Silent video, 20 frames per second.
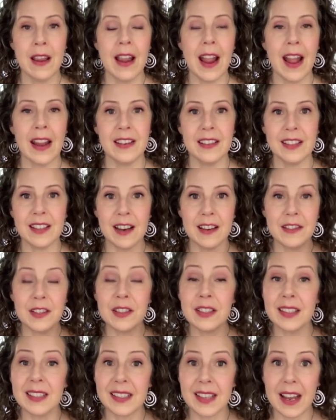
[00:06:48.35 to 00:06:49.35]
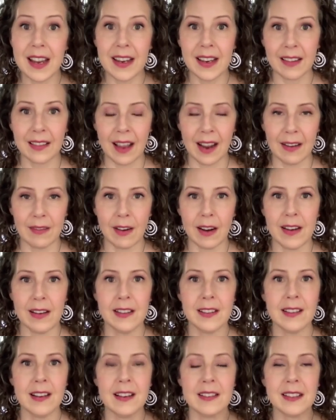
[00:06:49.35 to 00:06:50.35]
And it's not just saying that, right?
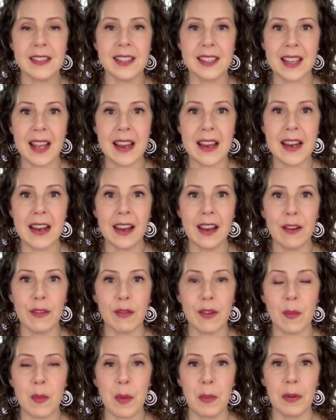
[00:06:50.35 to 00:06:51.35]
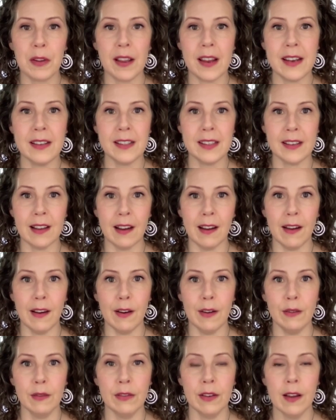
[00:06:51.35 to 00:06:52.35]
It's not saying it from a place
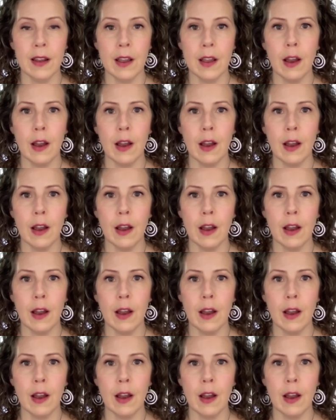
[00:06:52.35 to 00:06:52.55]
of,